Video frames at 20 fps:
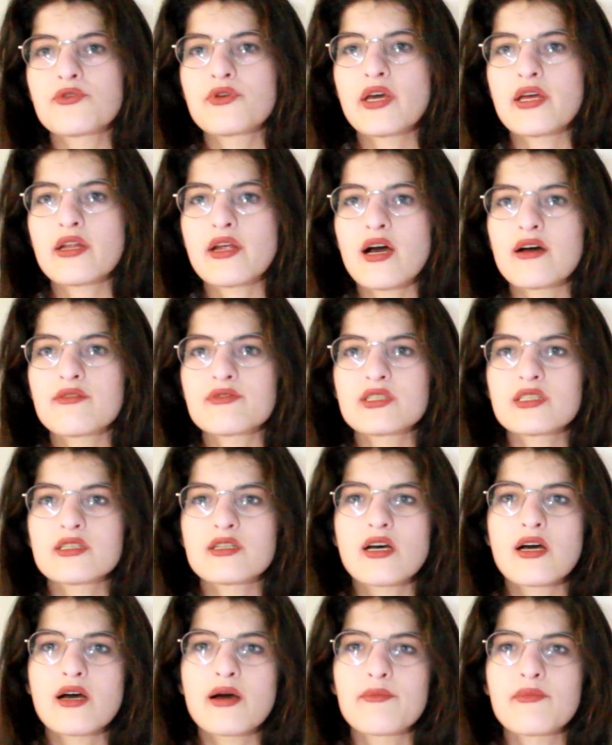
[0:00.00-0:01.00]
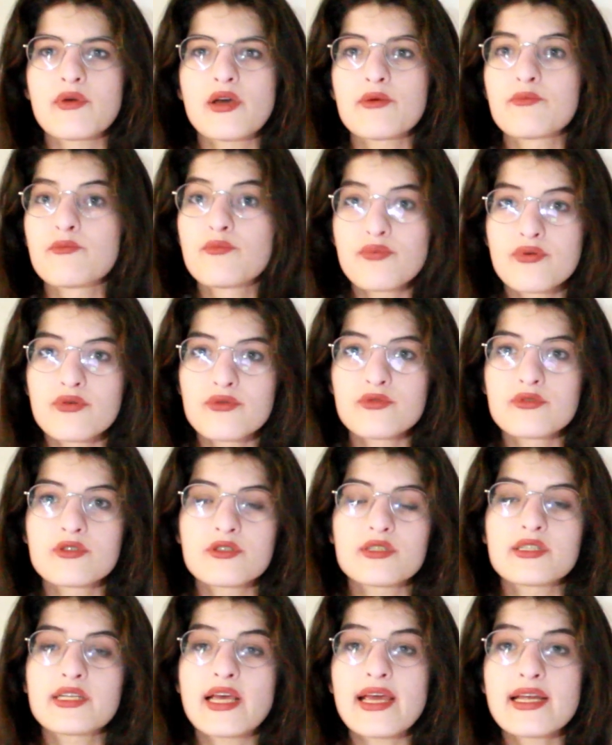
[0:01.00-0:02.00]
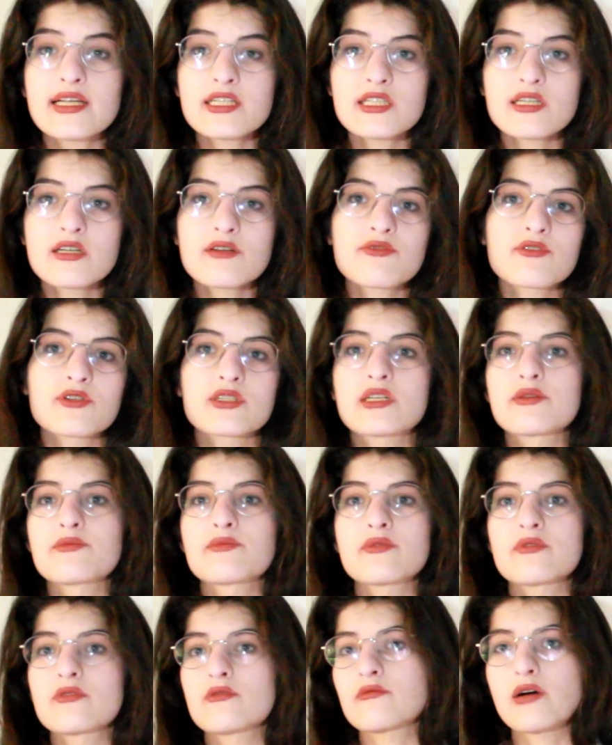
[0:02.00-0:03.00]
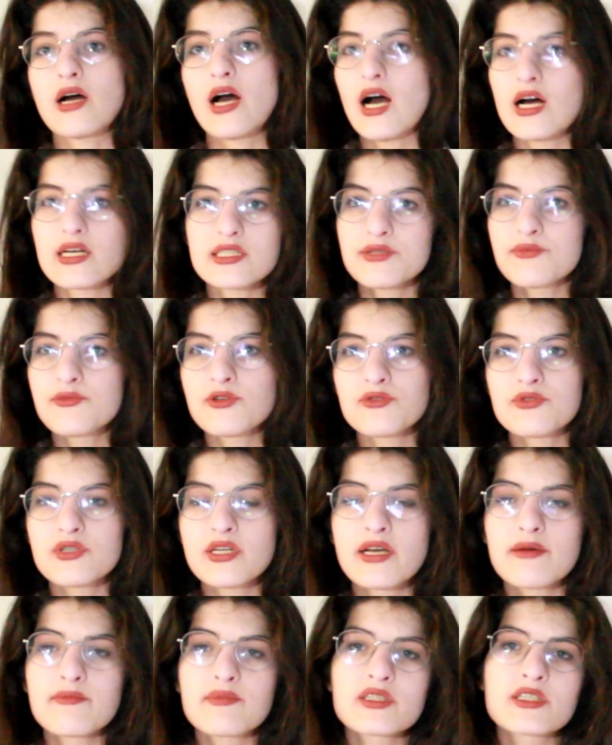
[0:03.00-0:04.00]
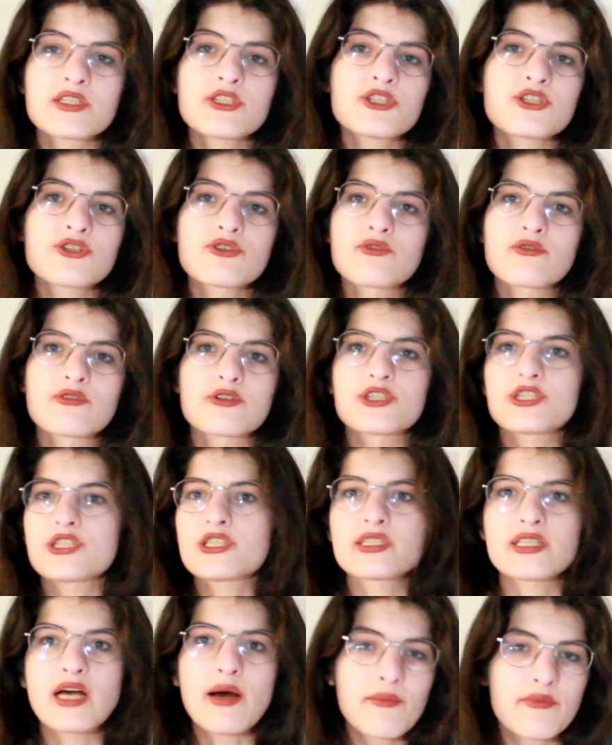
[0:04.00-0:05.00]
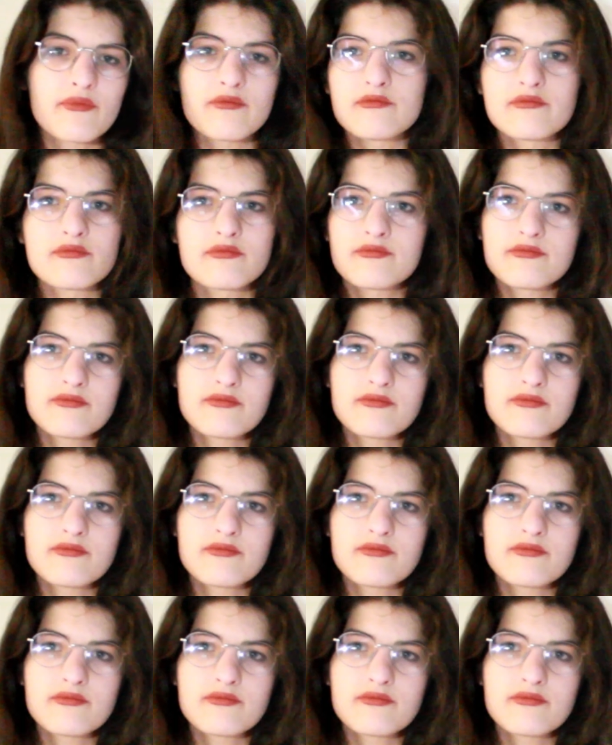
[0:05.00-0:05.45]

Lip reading: can have some input data, for example other music composition or just some